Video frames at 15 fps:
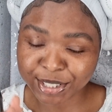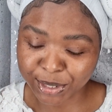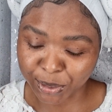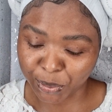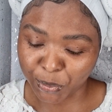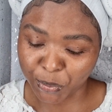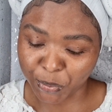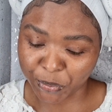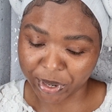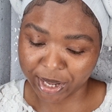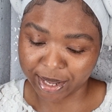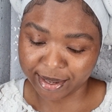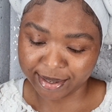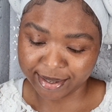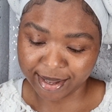
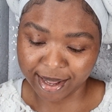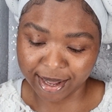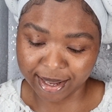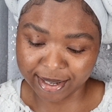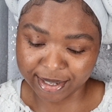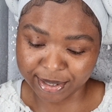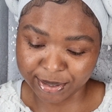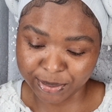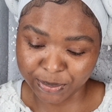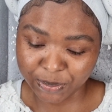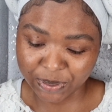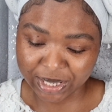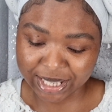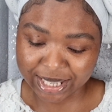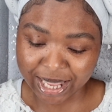glory,
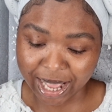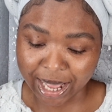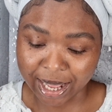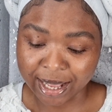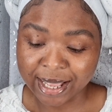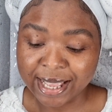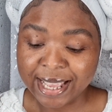hallelujah,